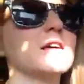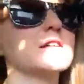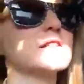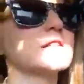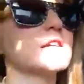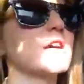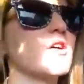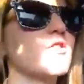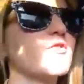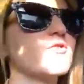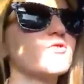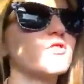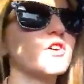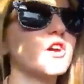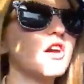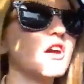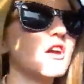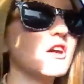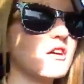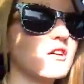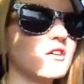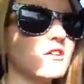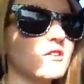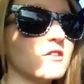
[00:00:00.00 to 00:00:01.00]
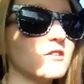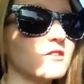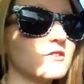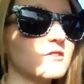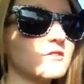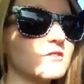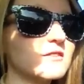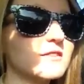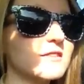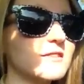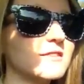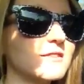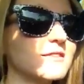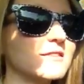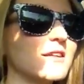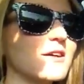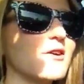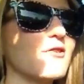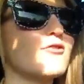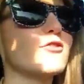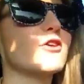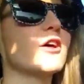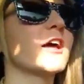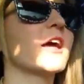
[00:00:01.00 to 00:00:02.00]
gets confused,
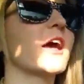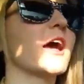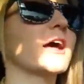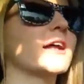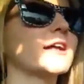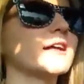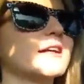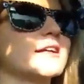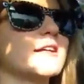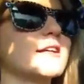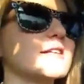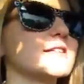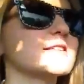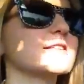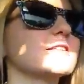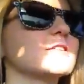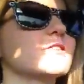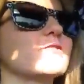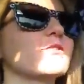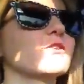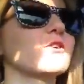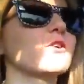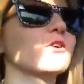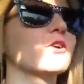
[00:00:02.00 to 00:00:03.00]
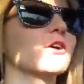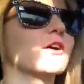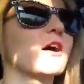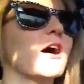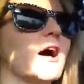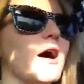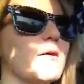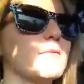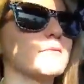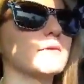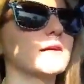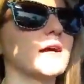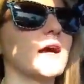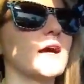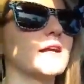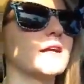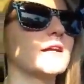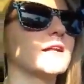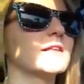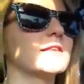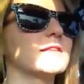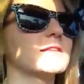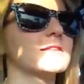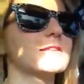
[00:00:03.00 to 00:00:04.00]
difflicated is difficult and
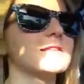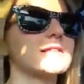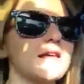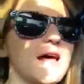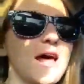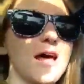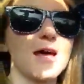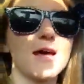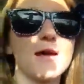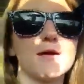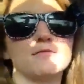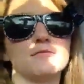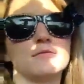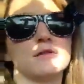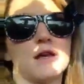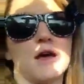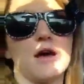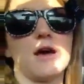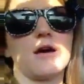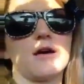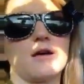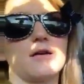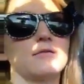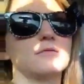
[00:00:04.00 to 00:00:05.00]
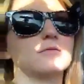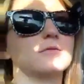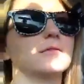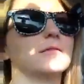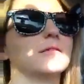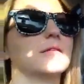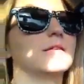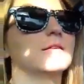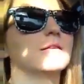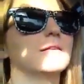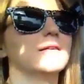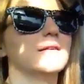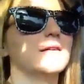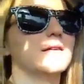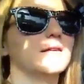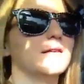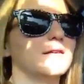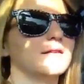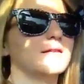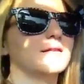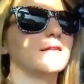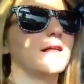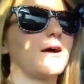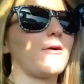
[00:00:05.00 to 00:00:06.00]
complicated at the same
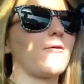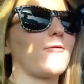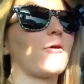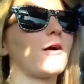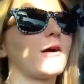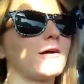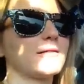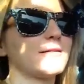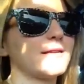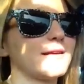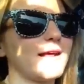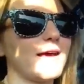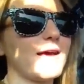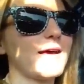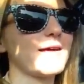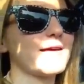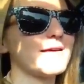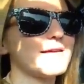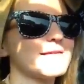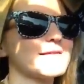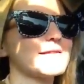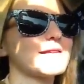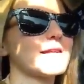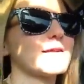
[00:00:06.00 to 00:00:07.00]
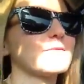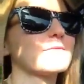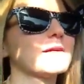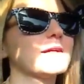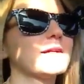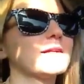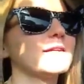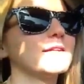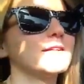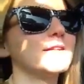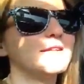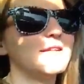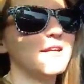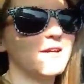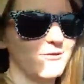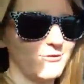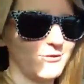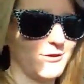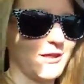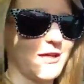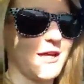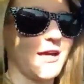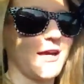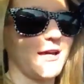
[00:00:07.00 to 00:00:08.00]
time. Like, work today is gonna be
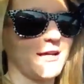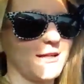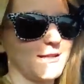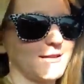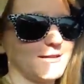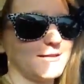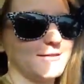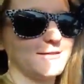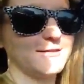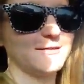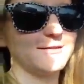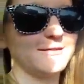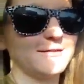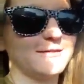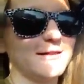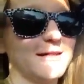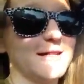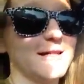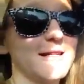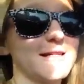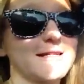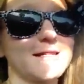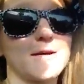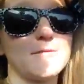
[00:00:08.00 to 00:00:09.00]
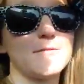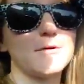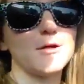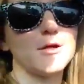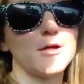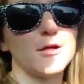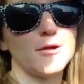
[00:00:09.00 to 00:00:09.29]
difflicated. It's gonna be